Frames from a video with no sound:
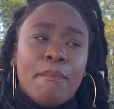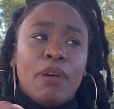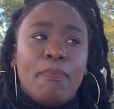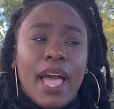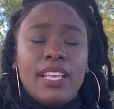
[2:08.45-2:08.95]

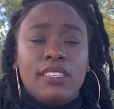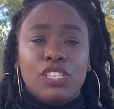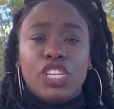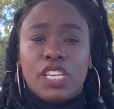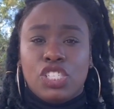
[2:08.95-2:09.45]
But my
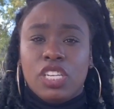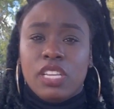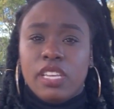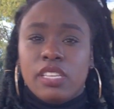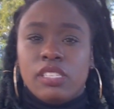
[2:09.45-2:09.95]
suggestion
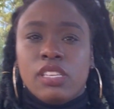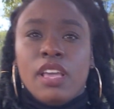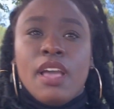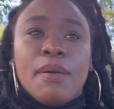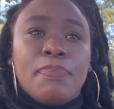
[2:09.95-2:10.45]
is
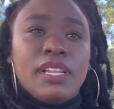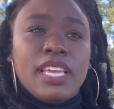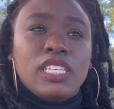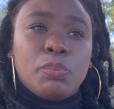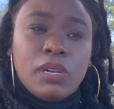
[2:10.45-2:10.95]

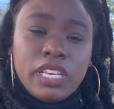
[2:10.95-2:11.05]
please